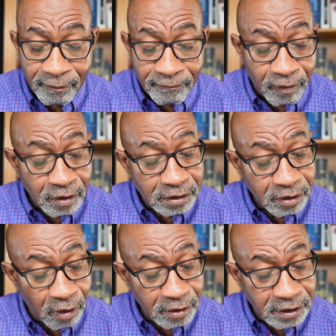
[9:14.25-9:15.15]
verse
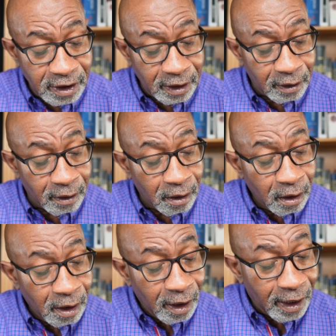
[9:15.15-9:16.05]
13.
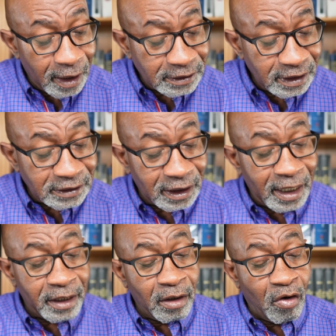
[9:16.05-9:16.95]
And it says,
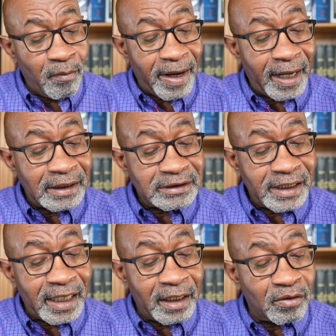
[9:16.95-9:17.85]
let no man
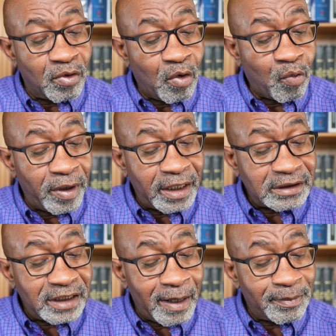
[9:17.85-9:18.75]
say when he's
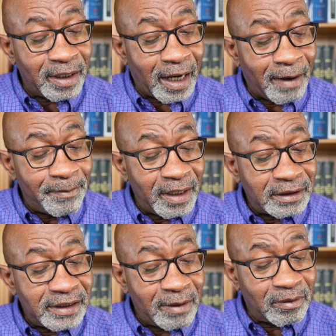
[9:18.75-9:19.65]
tempted, I'm being
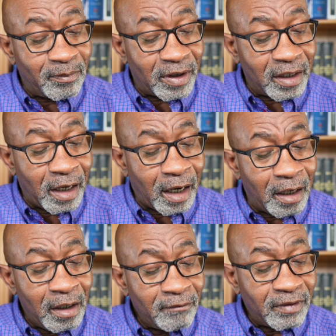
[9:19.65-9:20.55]
tempted by
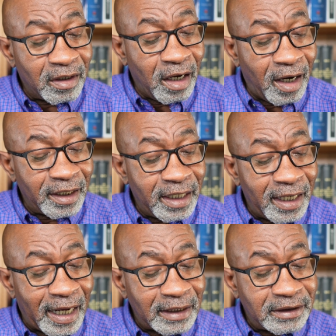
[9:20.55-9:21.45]
God, but God
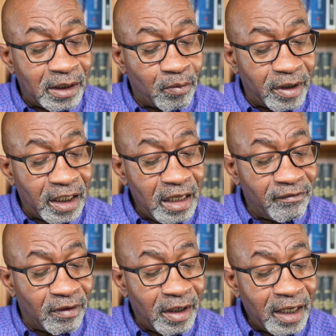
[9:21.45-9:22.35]
cannot tempt with
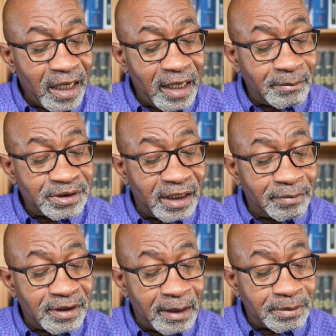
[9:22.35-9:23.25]
evil. He
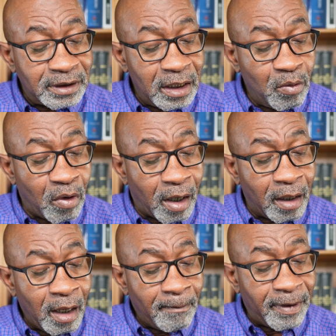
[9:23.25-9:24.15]
himself tempts no one.
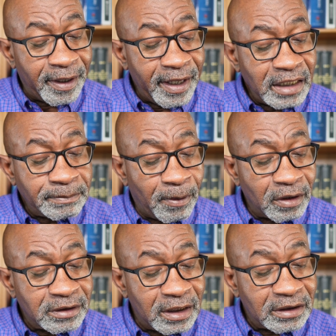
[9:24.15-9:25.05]
But each
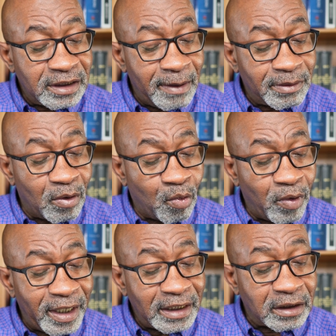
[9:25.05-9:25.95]
person is tempted
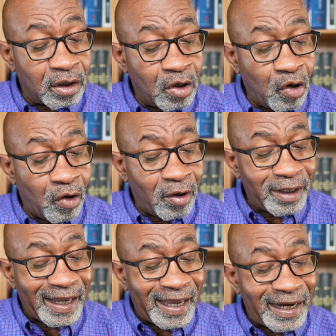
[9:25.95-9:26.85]
when he's
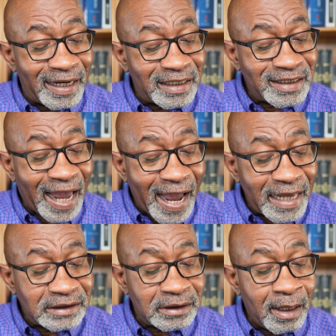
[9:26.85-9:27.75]
lured and
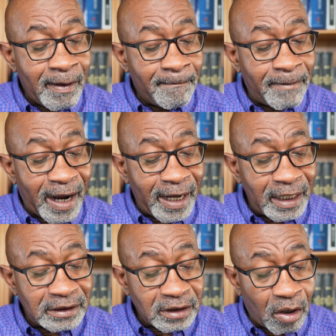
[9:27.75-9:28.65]
enticed by
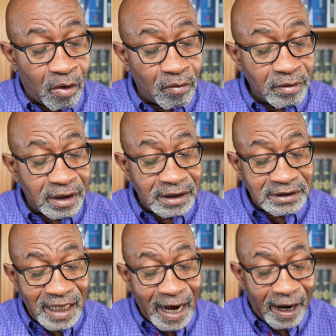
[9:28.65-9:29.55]
his own
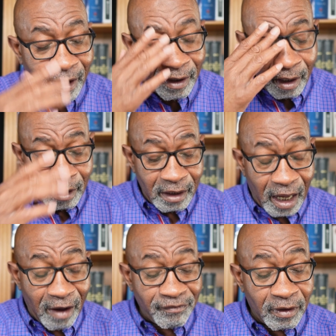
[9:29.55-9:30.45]
desire.
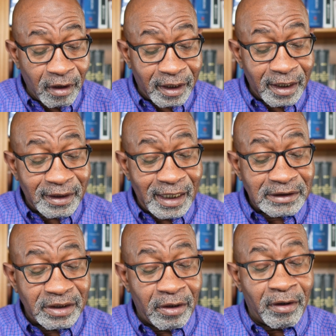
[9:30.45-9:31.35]
Now, if you look at
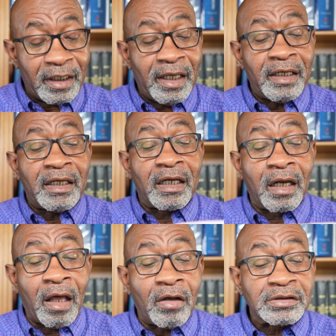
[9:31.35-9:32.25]
this here in the
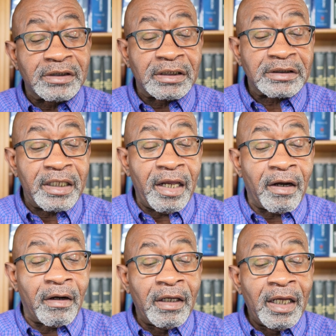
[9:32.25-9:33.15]
gloss that's
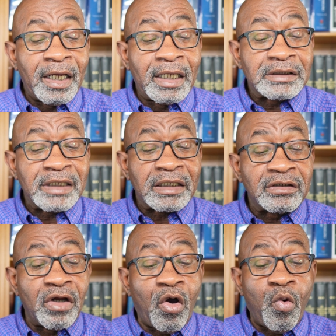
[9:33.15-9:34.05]
here, it says,
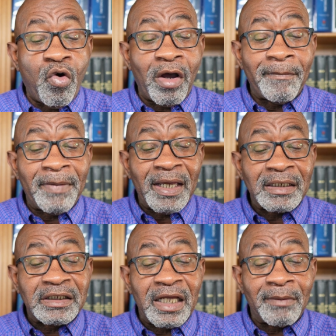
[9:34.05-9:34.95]
no one being
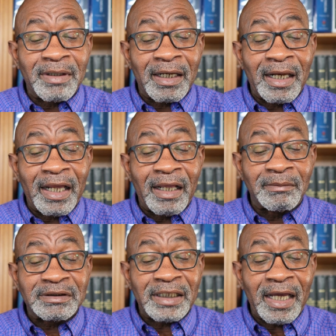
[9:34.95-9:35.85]
tempted, let him
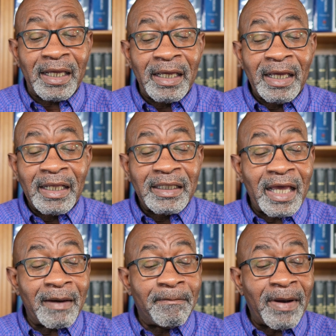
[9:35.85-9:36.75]
say
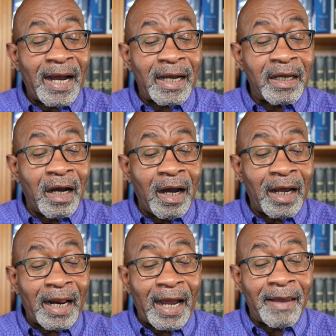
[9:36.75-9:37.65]
that by
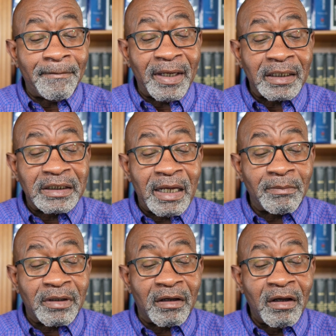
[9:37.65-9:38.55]
God I am being
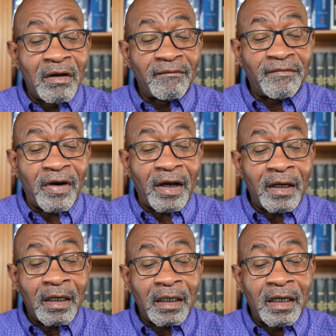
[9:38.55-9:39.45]
tempted, for
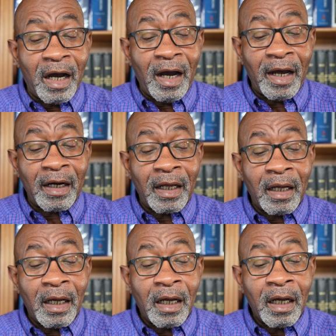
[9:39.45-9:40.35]
God
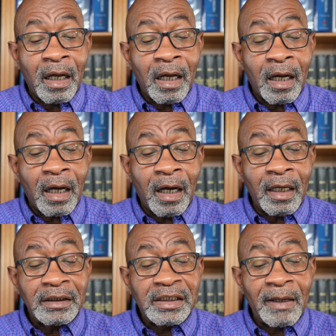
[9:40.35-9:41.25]

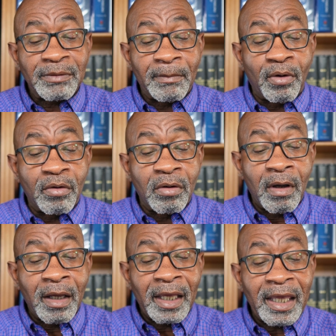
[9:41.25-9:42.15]
untemptable
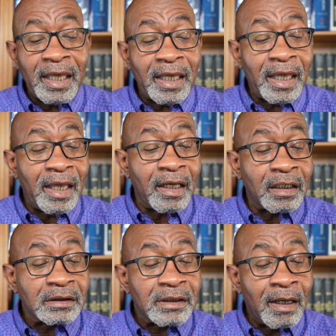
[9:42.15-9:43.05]
he
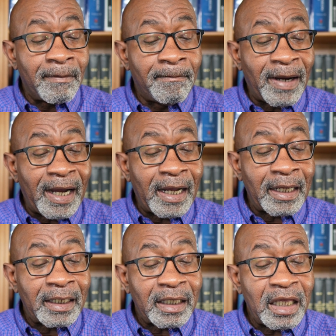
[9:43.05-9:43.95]
is by
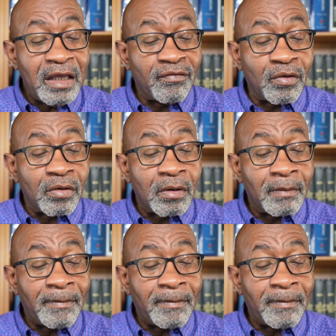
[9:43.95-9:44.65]
evil